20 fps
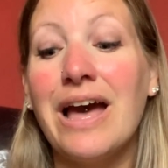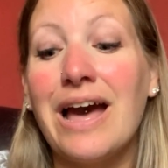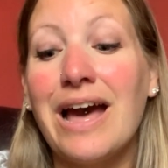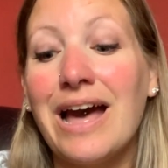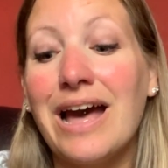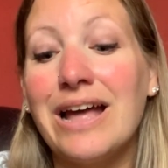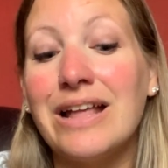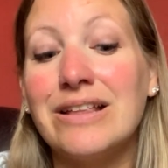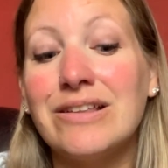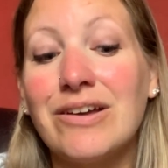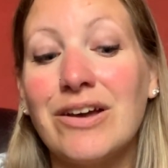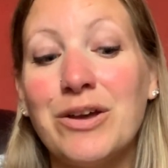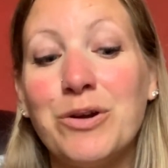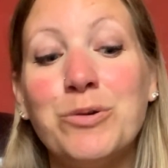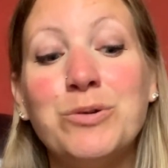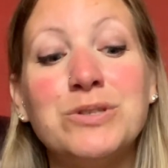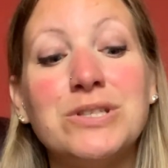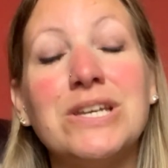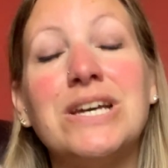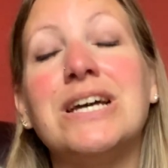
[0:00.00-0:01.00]
And I
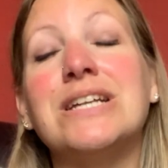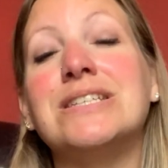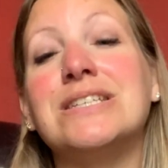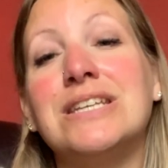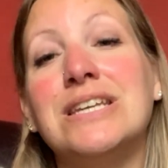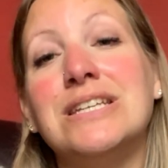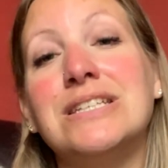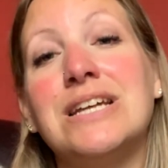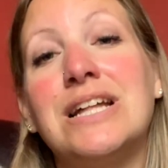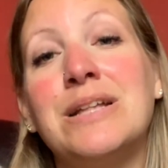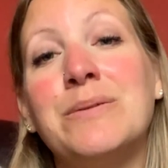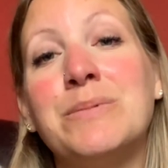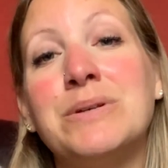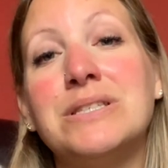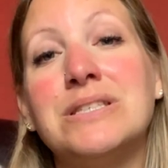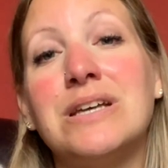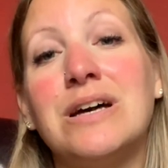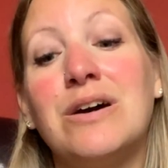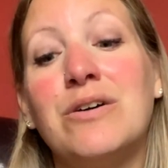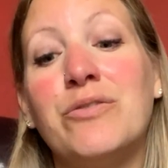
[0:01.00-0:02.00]
also had to keep telling
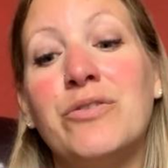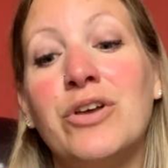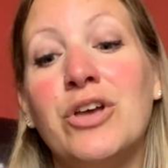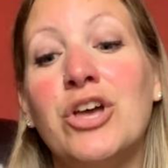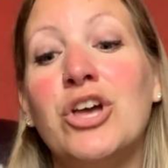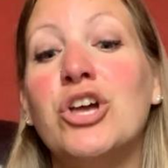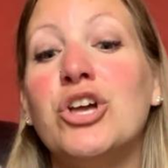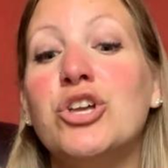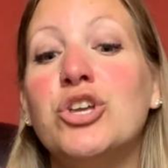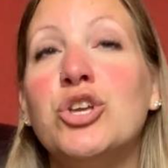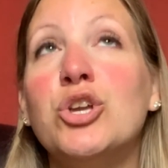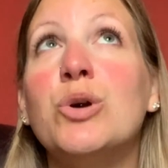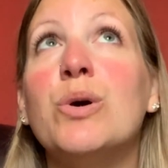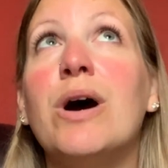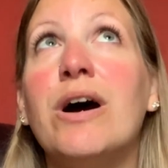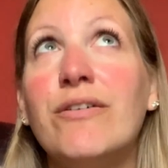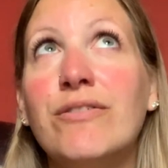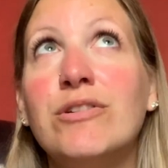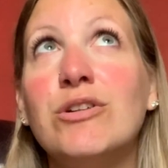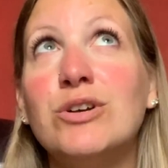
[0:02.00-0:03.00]
myself, you
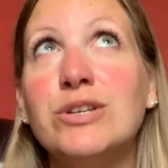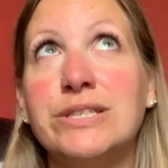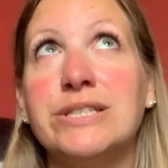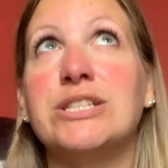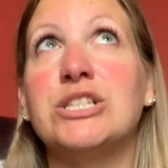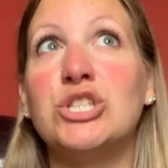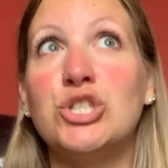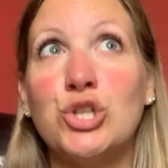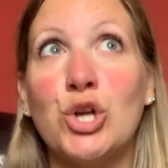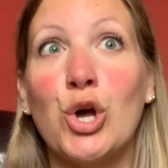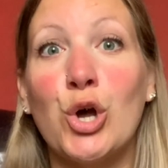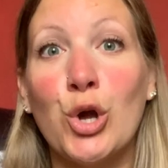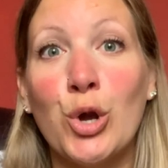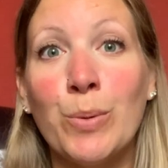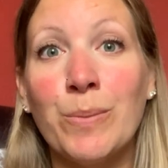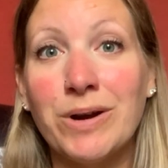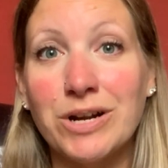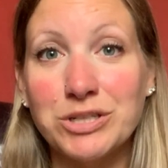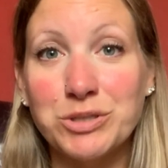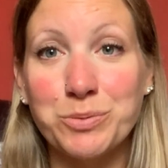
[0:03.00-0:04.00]
have lost so
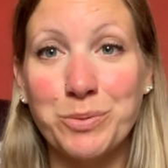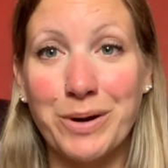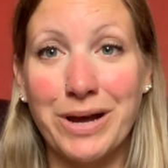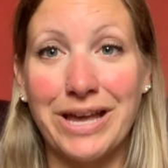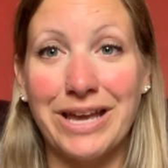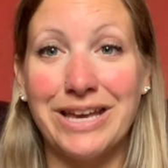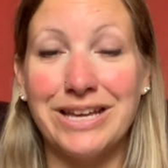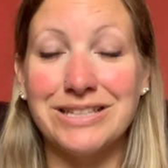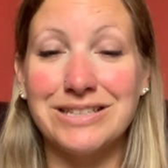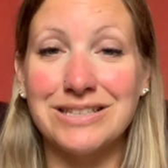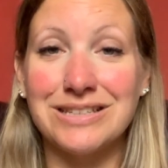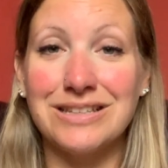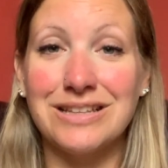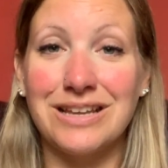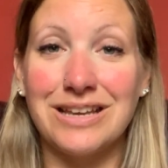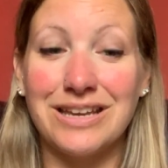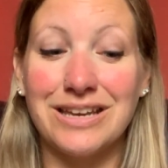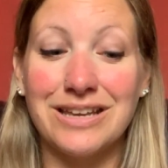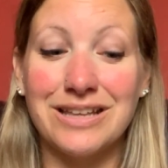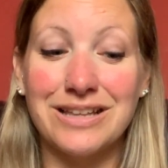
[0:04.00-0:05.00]
much weight,
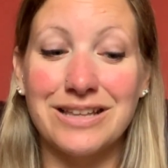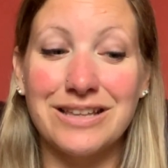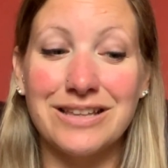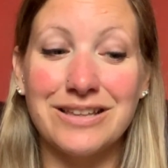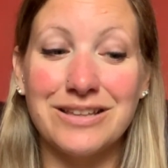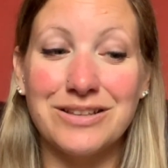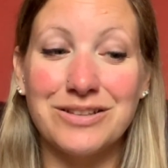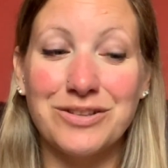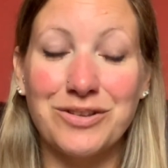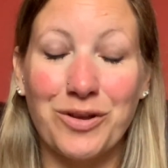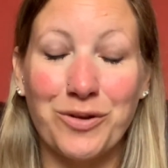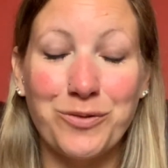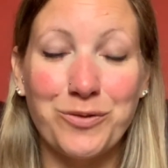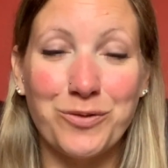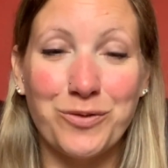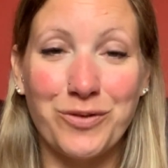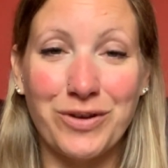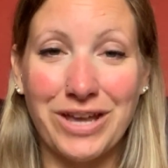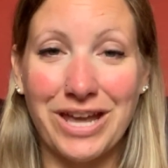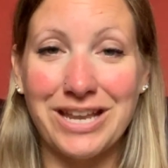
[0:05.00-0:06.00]
like, don't
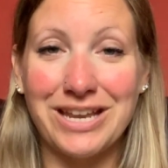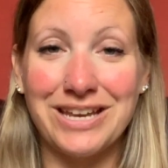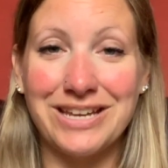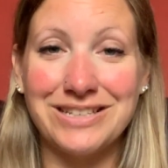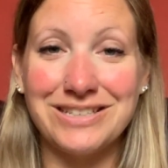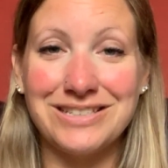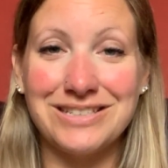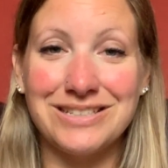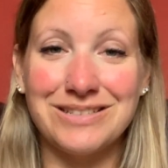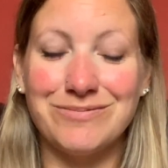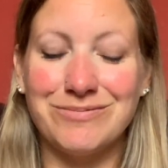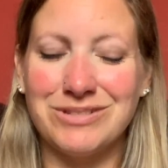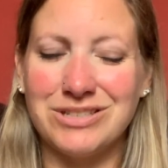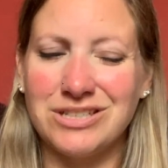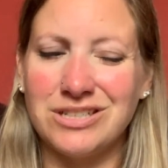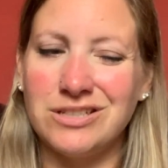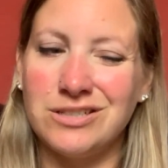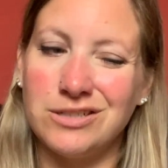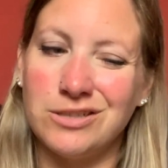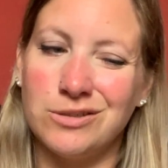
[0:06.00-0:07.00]
forget it,
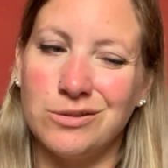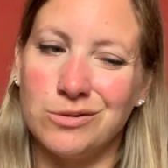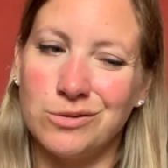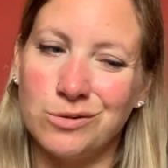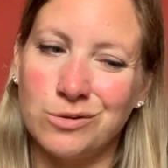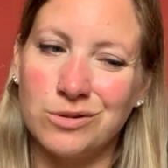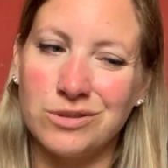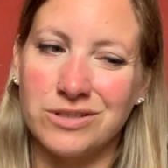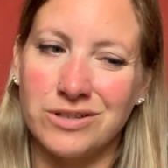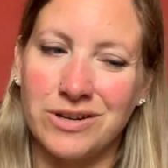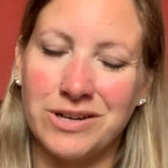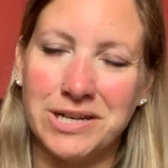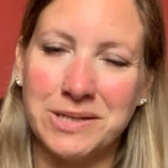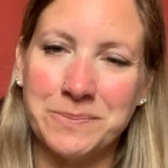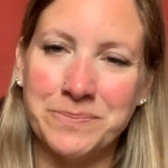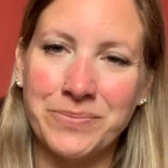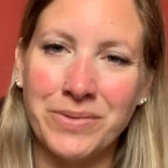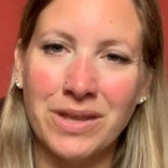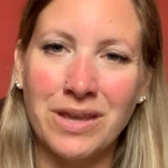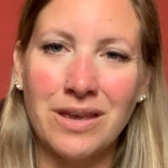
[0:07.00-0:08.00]
which I do all the
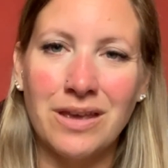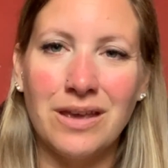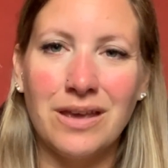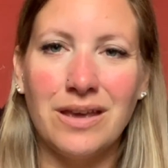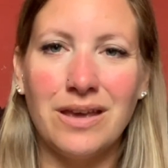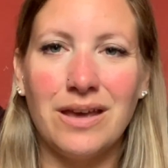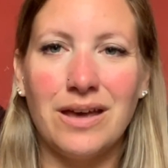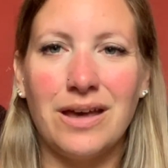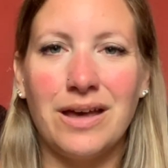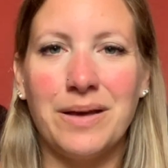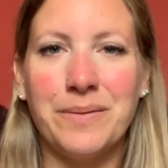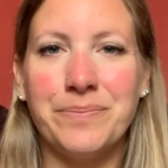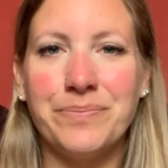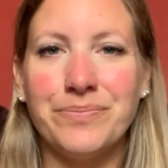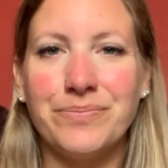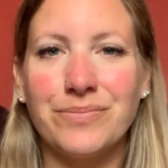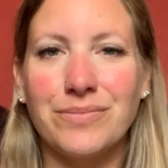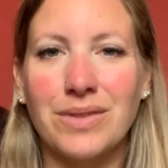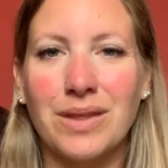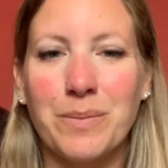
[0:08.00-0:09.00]
time.
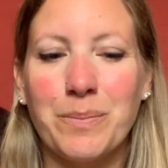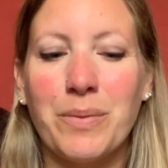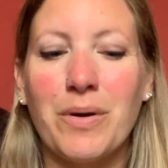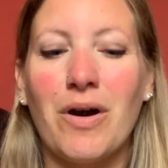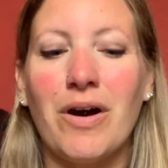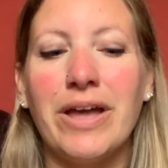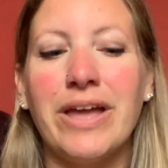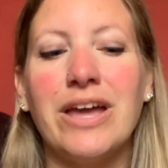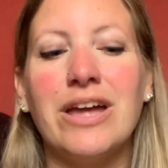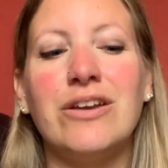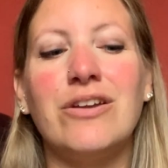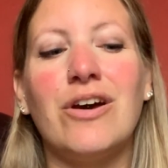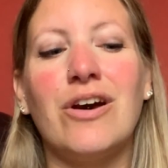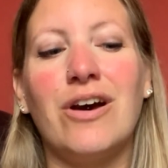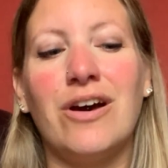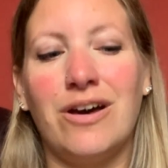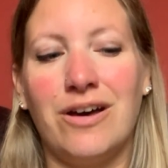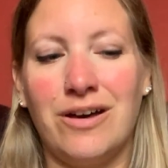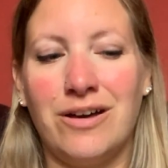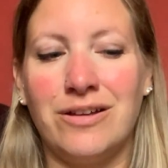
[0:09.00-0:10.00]
But I had
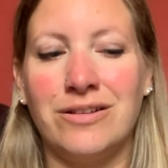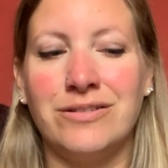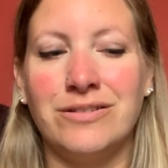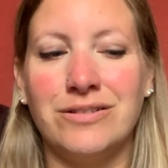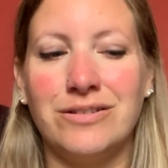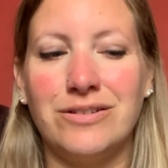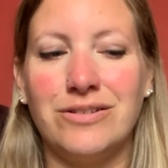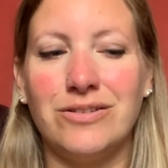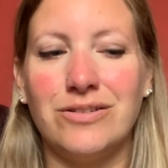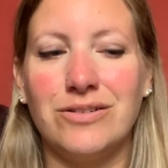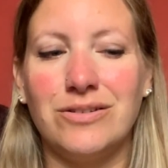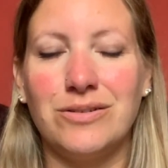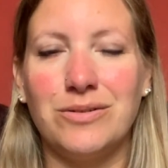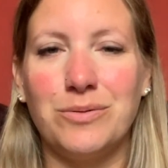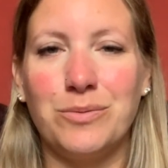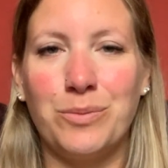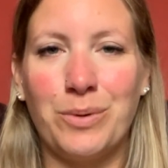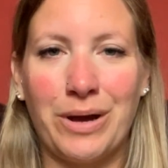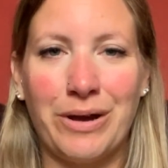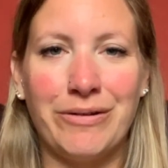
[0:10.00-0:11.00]
earned
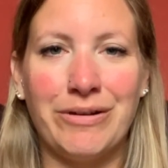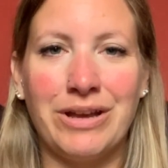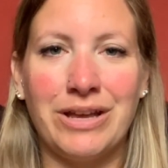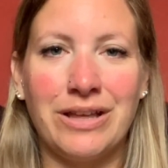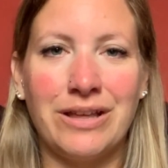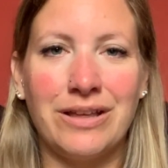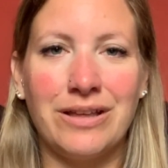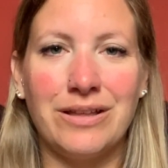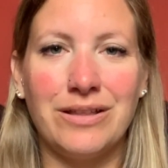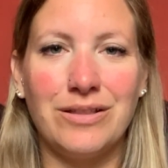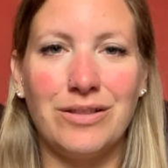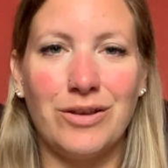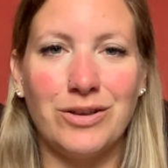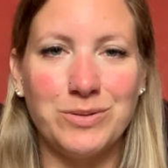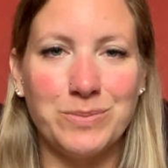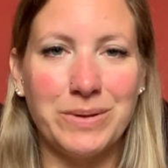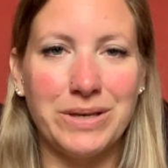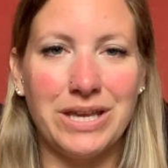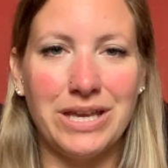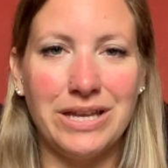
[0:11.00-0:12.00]
wearing
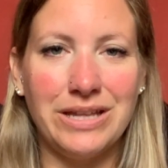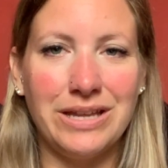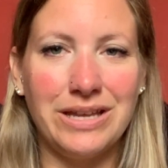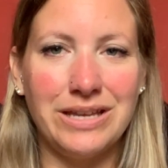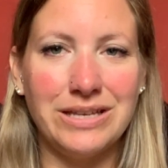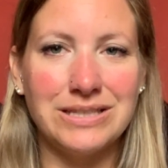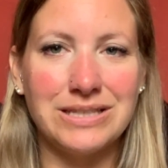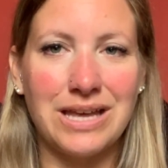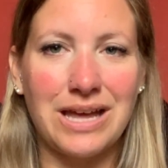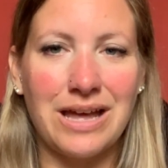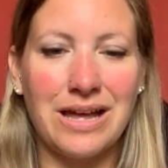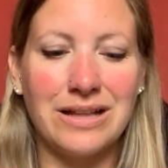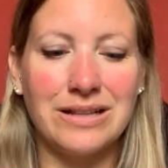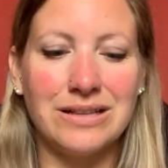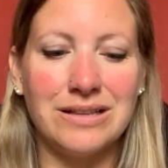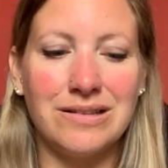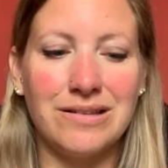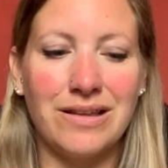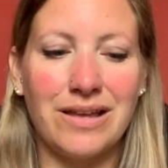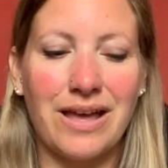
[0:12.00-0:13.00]
those bikinis
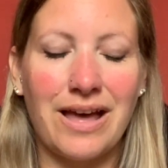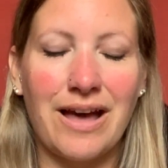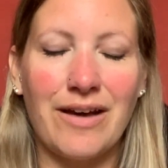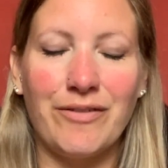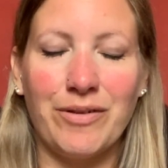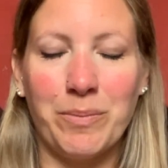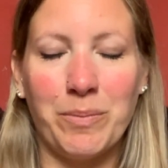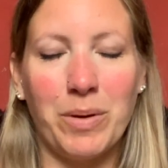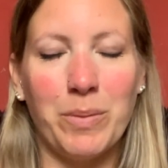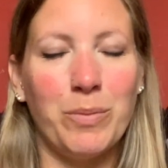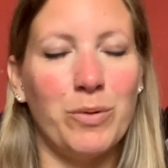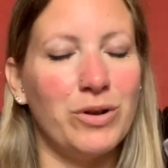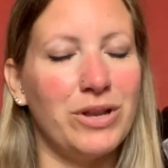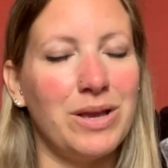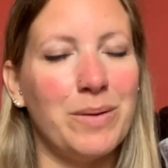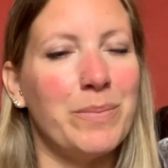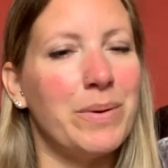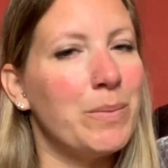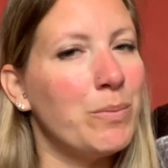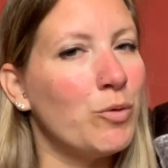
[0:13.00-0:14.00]
and having my body
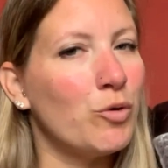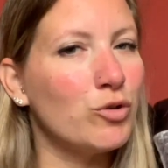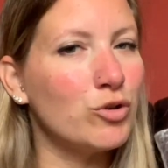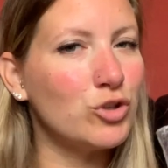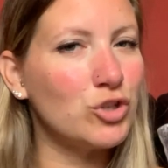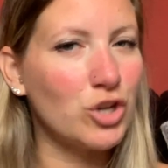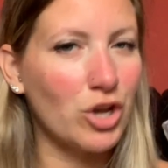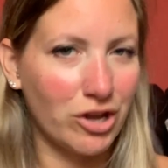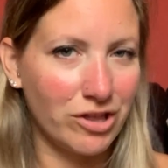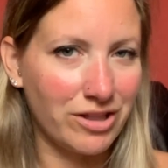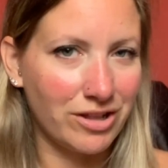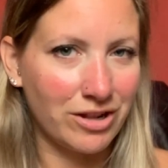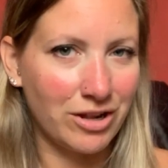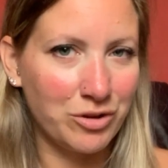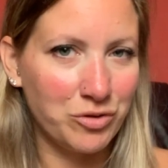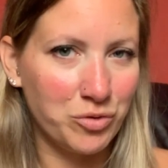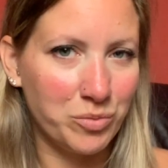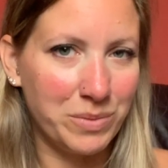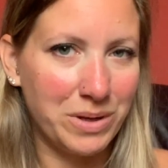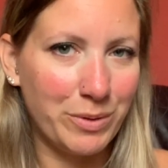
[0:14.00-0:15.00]
a bit more on show than I
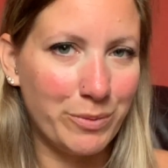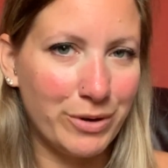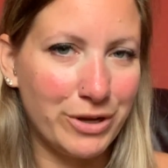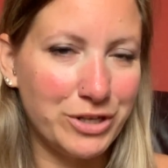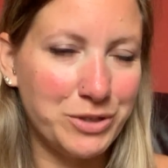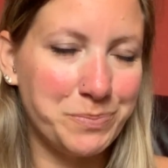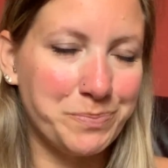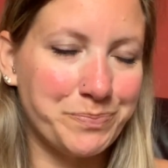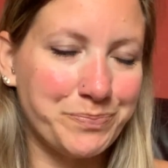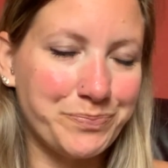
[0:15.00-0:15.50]
normally would.